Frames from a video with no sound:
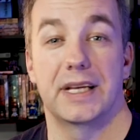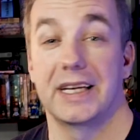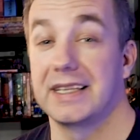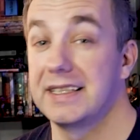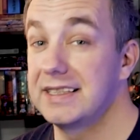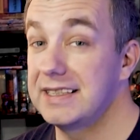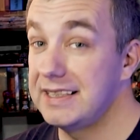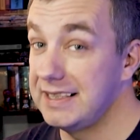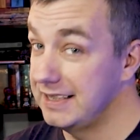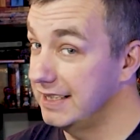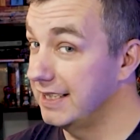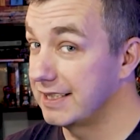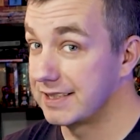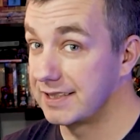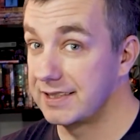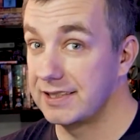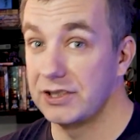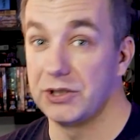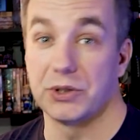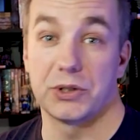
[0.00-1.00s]
and
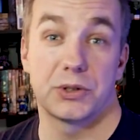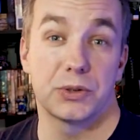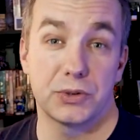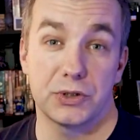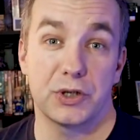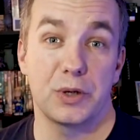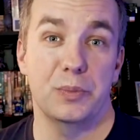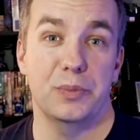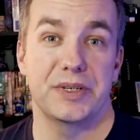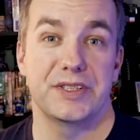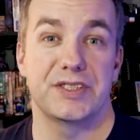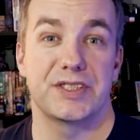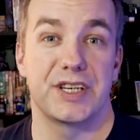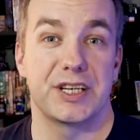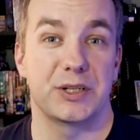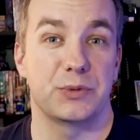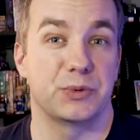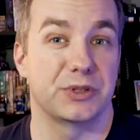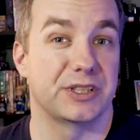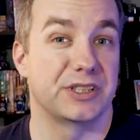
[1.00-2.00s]
yes, you could
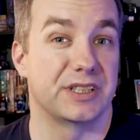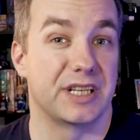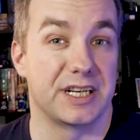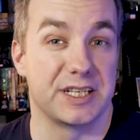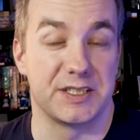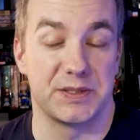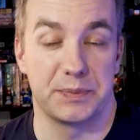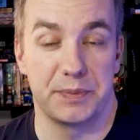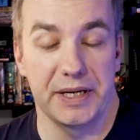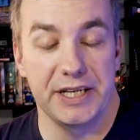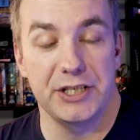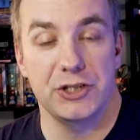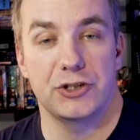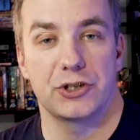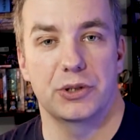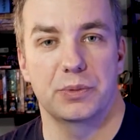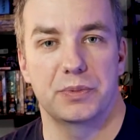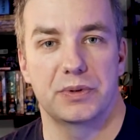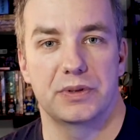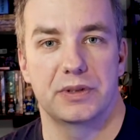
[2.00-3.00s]
compensate with a nice paint
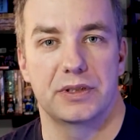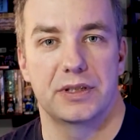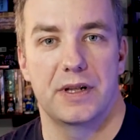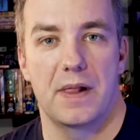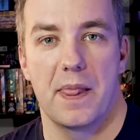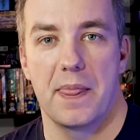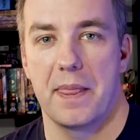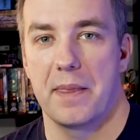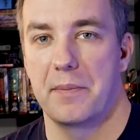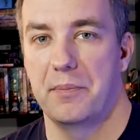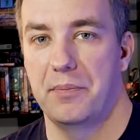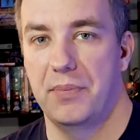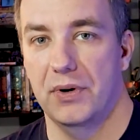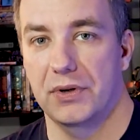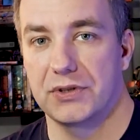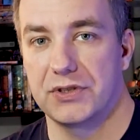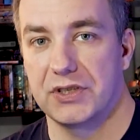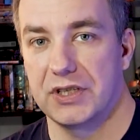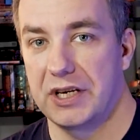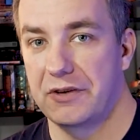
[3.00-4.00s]
job,
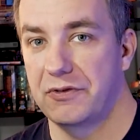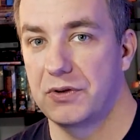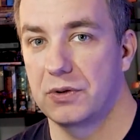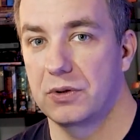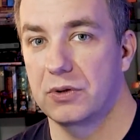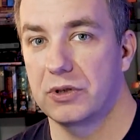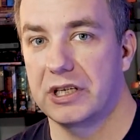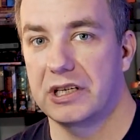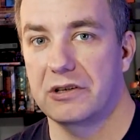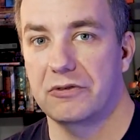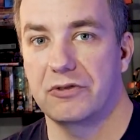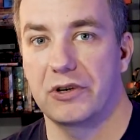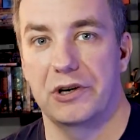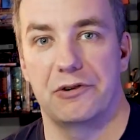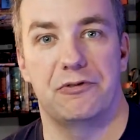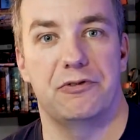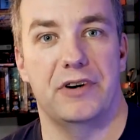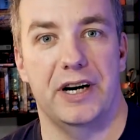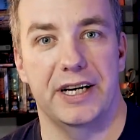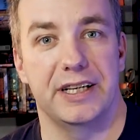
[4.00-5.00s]
but if you're looking for
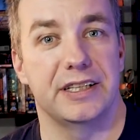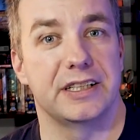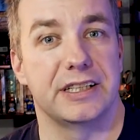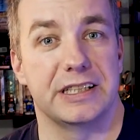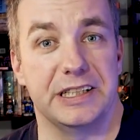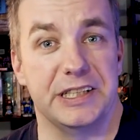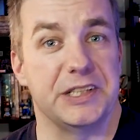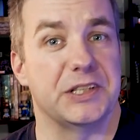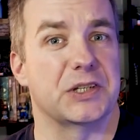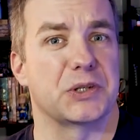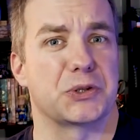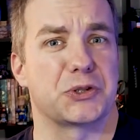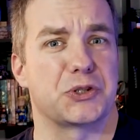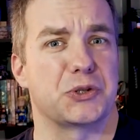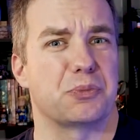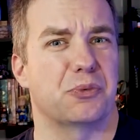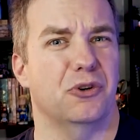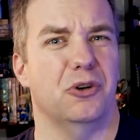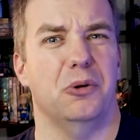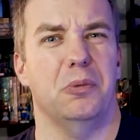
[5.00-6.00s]
finer details, you
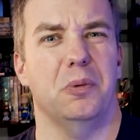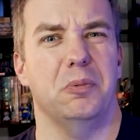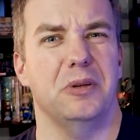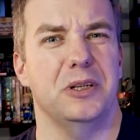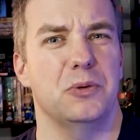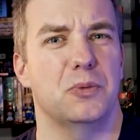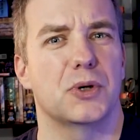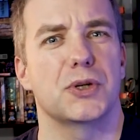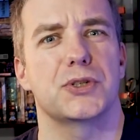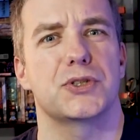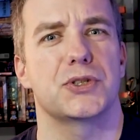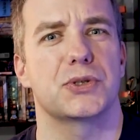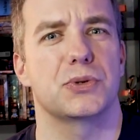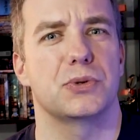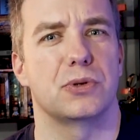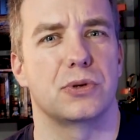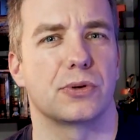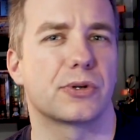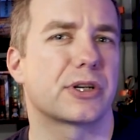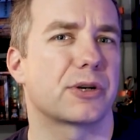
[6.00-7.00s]
probably want to
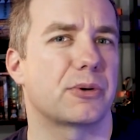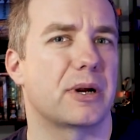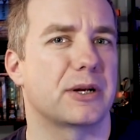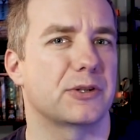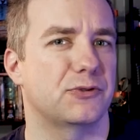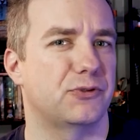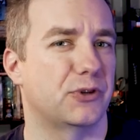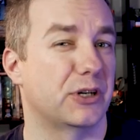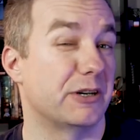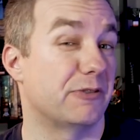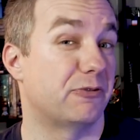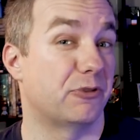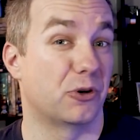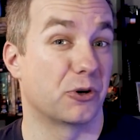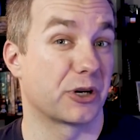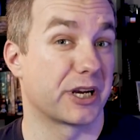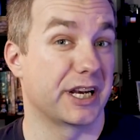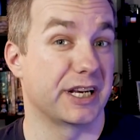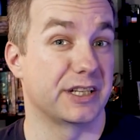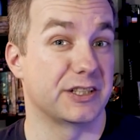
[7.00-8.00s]
look around for a
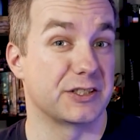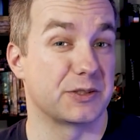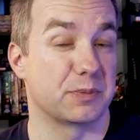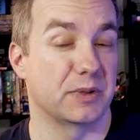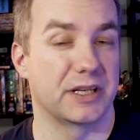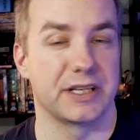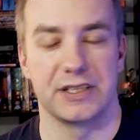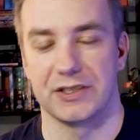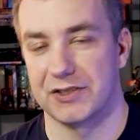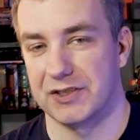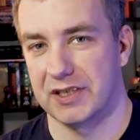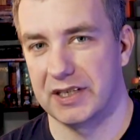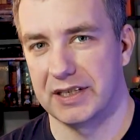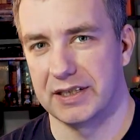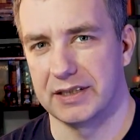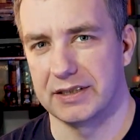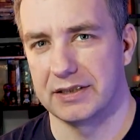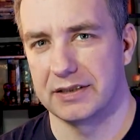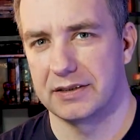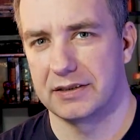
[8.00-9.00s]
four K display
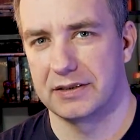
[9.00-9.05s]
instead.